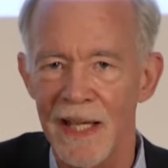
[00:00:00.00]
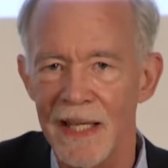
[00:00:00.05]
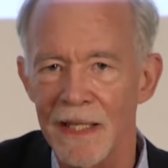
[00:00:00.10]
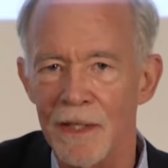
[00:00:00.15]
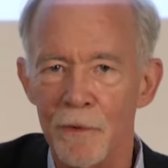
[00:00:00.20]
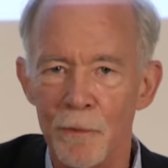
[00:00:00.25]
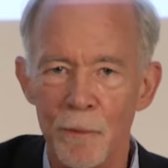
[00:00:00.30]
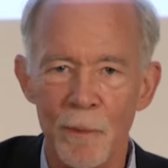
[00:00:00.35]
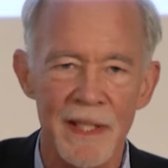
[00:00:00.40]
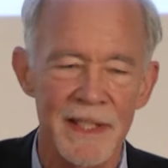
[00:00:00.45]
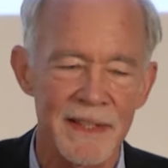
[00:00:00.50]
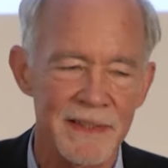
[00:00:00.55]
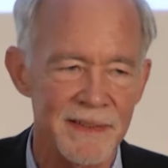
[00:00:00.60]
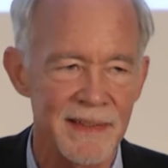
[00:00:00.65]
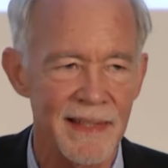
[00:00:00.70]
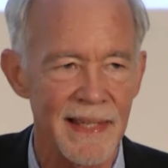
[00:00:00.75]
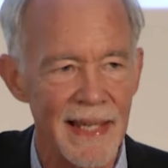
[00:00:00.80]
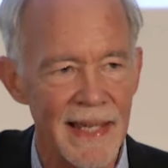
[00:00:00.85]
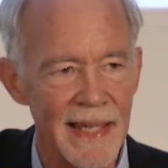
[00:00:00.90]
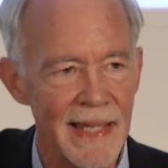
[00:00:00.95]
I always
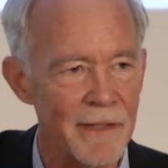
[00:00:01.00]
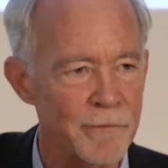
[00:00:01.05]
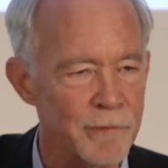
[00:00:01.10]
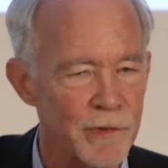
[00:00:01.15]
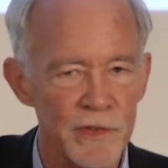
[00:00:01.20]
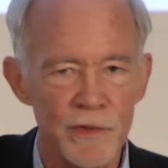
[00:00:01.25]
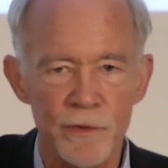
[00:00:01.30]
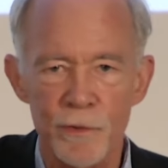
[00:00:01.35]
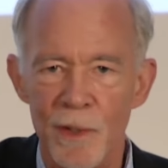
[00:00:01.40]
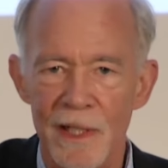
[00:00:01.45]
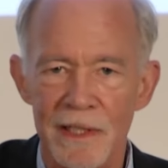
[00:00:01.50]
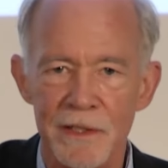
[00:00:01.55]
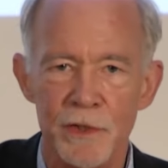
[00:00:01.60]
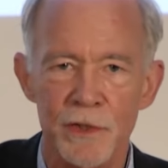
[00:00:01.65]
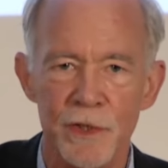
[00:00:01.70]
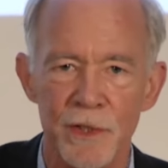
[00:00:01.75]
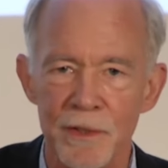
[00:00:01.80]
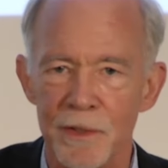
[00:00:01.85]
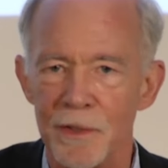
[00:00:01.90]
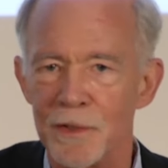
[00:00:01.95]
have
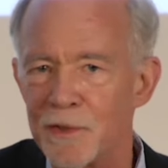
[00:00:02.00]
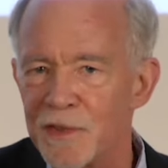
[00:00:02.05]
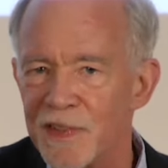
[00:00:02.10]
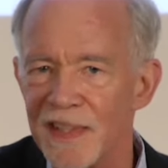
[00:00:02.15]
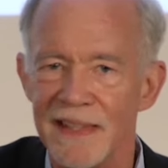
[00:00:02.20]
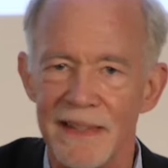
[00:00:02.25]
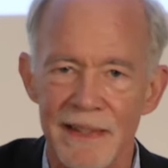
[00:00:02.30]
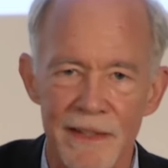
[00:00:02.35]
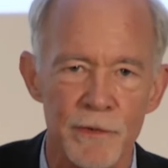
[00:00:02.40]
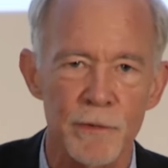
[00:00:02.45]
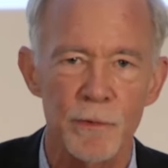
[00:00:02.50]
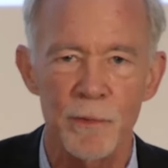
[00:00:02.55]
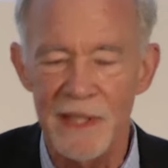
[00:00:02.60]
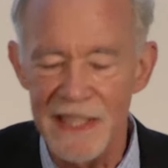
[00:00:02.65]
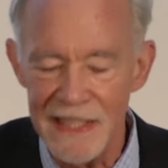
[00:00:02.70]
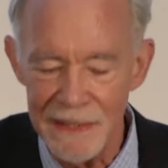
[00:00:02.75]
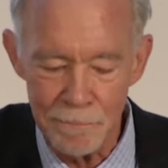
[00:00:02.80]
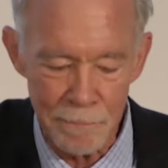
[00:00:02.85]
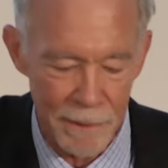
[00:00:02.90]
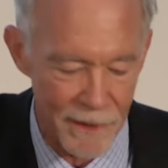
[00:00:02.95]
structures in
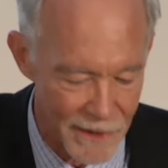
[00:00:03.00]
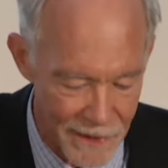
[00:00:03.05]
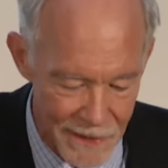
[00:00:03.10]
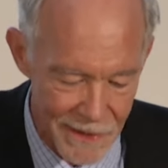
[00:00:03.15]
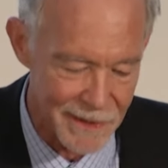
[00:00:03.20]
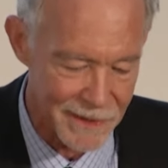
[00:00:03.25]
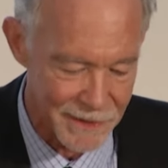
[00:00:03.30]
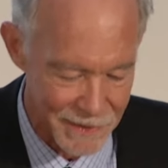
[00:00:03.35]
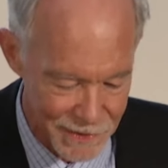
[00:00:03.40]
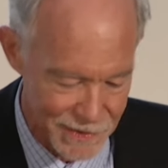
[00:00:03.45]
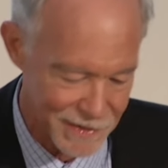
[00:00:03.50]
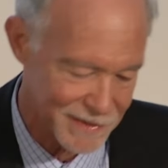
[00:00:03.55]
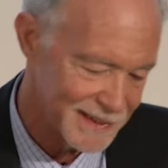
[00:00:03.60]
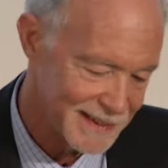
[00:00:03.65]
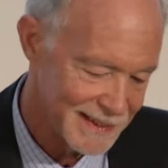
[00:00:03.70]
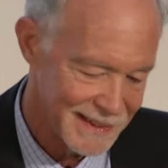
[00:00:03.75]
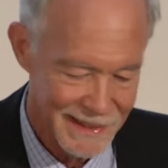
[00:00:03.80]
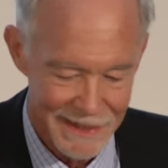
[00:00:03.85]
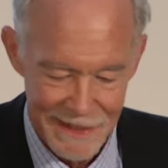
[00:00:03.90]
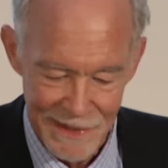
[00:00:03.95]
three parts.
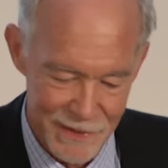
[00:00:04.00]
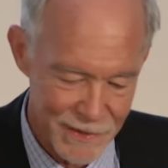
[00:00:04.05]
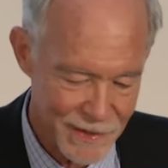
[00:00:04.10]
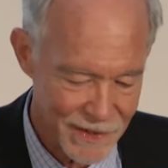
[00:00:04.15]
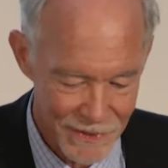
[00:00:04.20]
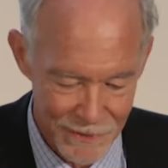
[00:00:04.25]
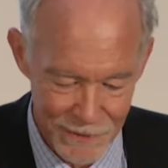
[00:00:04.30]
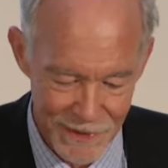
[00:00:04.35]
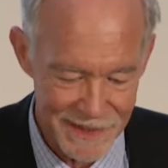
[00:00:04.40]
So